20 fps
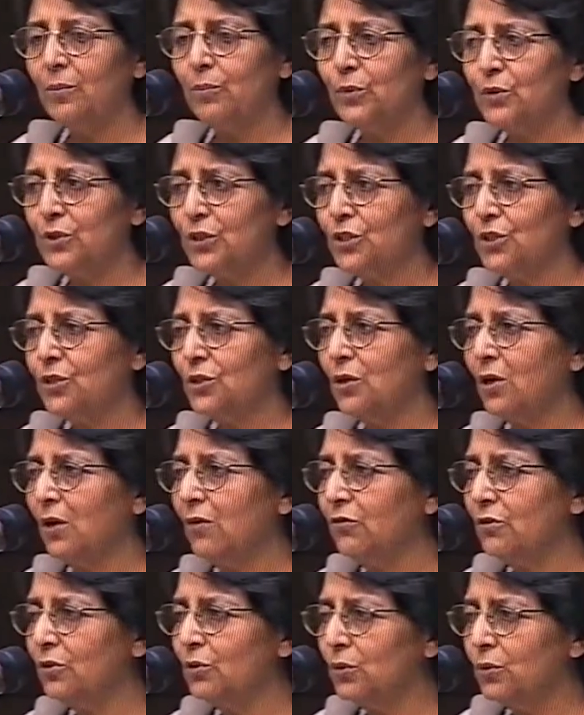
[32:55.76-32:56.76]
position
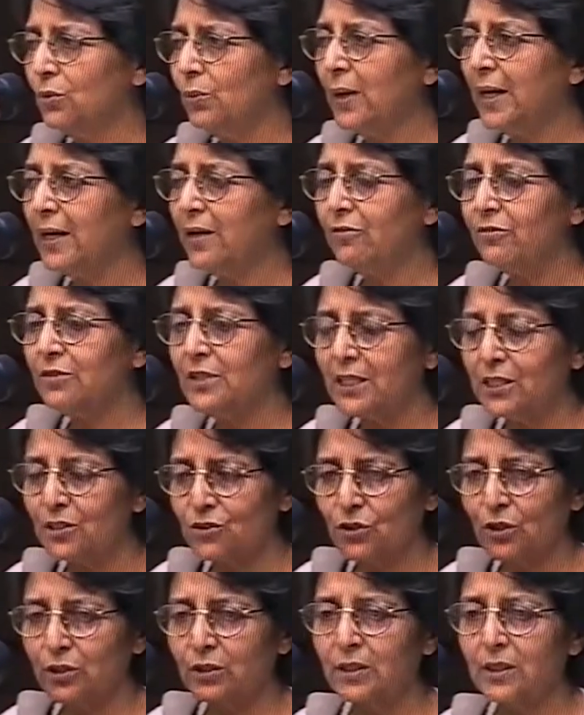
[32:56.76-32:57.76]
of a good wife,
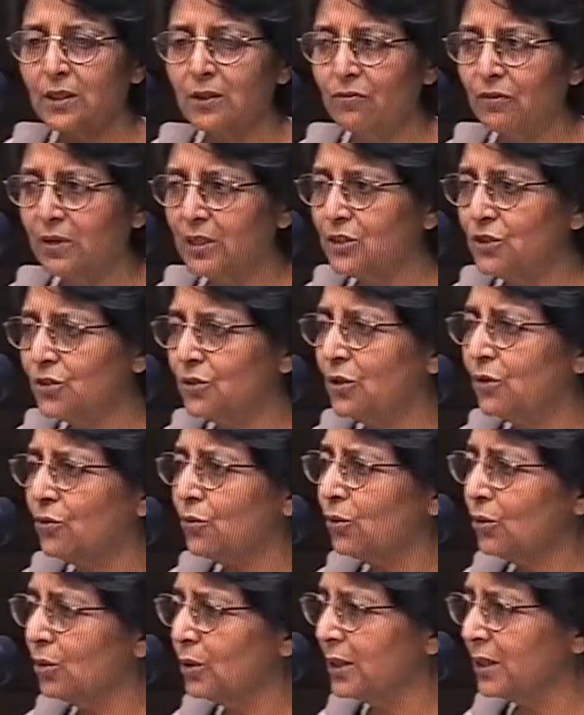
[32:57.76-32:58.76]
takes on the conventional
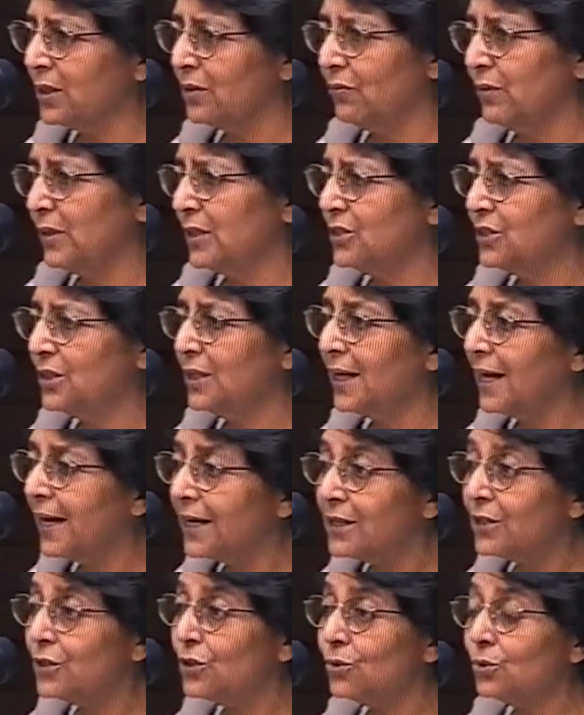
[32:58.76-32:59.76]
role, the conventional
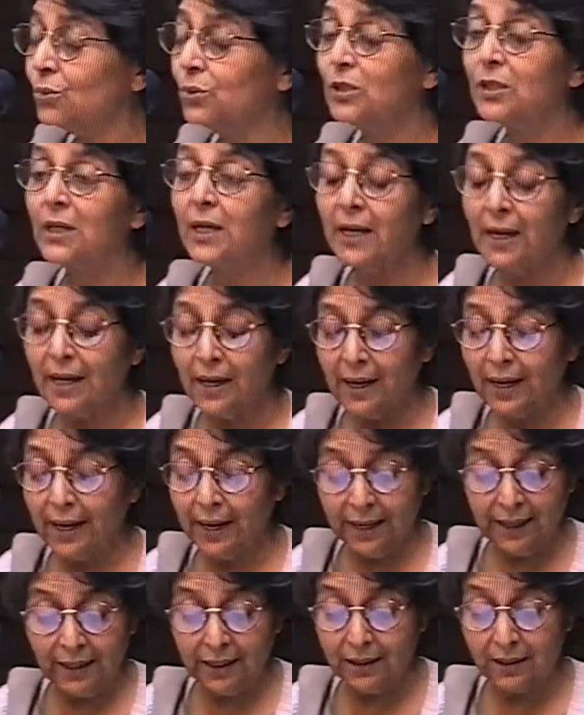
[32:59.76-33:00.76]
attitudes,
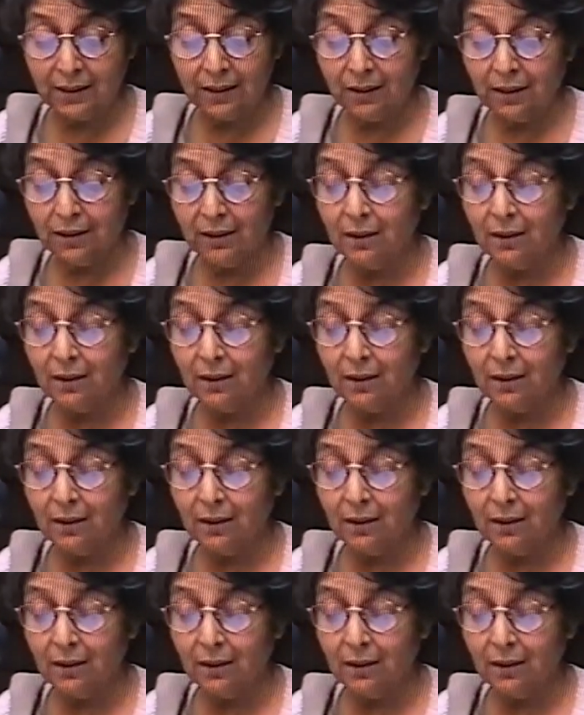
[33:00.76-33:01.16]
and